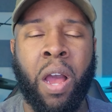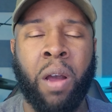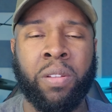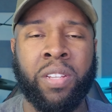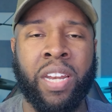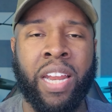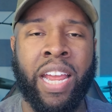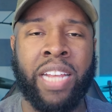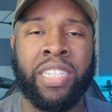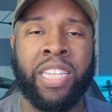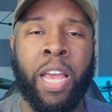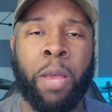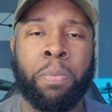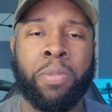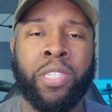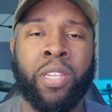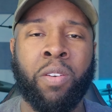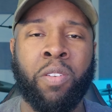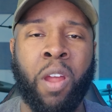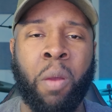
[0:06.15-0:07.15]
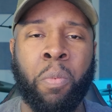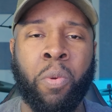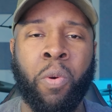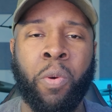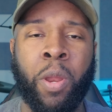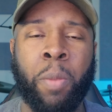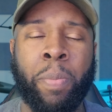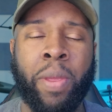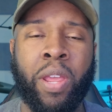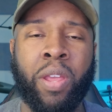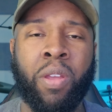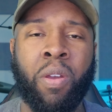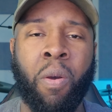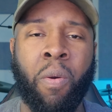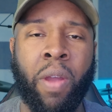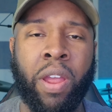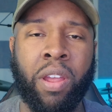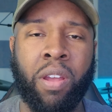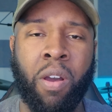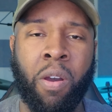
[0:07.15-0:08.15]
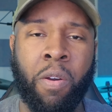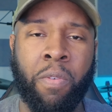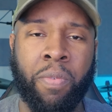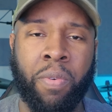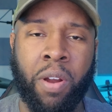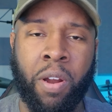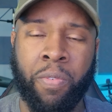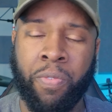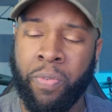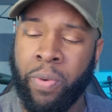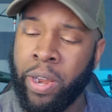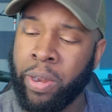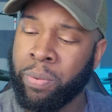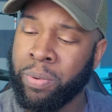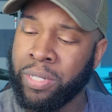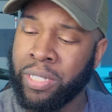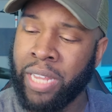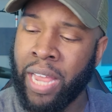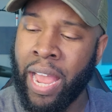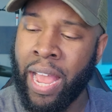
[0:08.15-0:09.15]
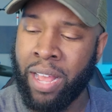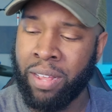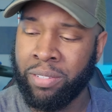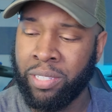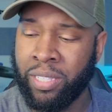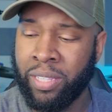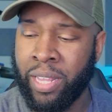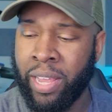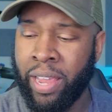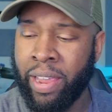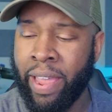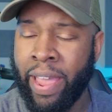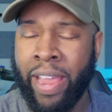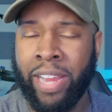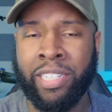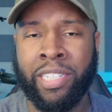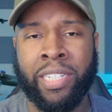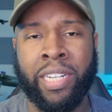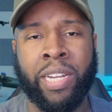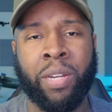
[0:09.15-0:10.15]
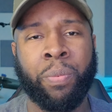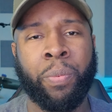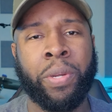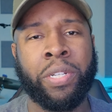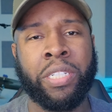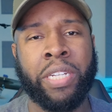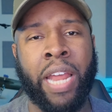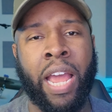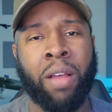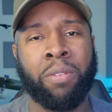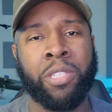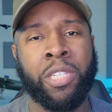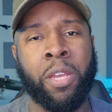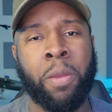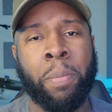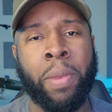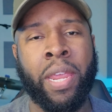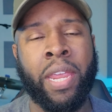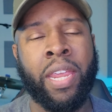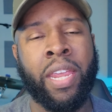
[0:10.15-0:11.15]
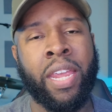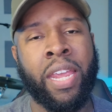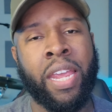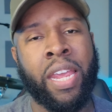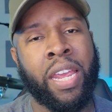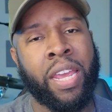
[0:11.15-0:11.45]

On today's episode, I'm going to be going over a fragrance house. They actually reached out to me.